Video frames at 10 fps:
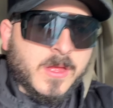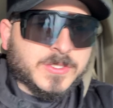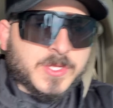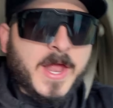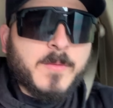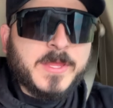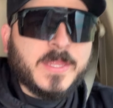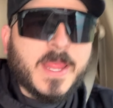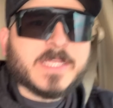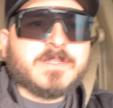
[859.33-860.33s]
So that'll be
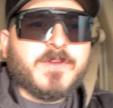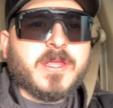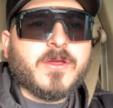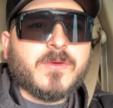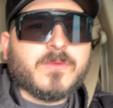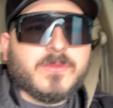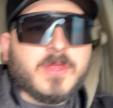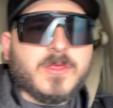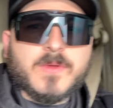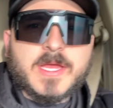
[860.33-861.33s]
the next video
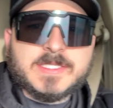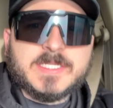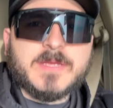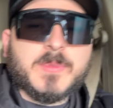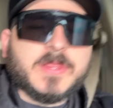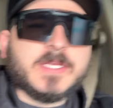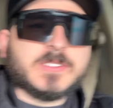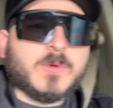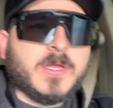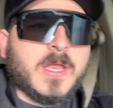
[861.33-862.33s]
that you guys see. But
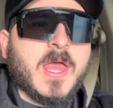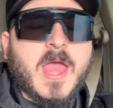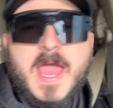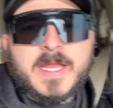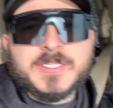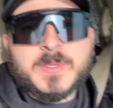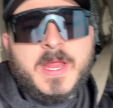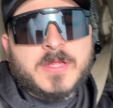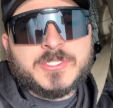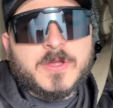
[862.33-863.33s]
this one, I didn't do an
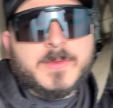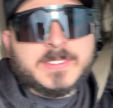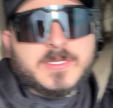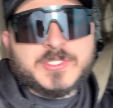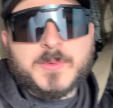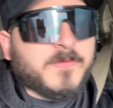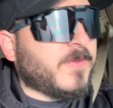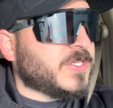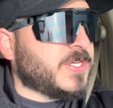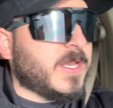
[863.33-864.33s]
outro because I was super
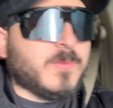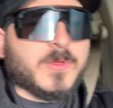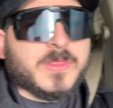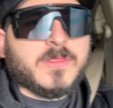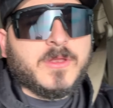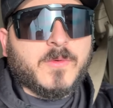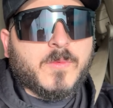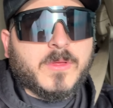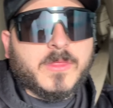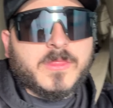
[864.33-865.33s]
frustrated with,
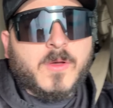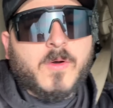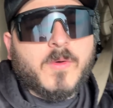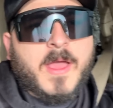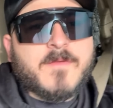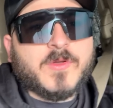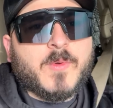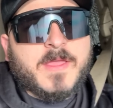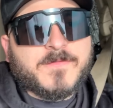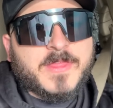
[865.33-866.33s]
the whole having to
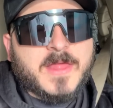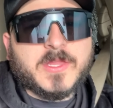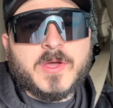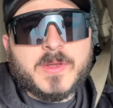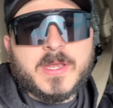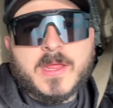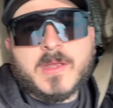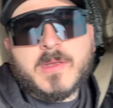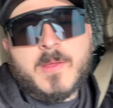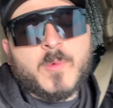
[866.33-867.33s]
wait for that load
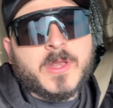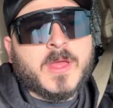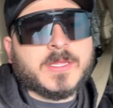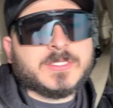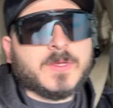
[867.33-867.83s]
and whatnot.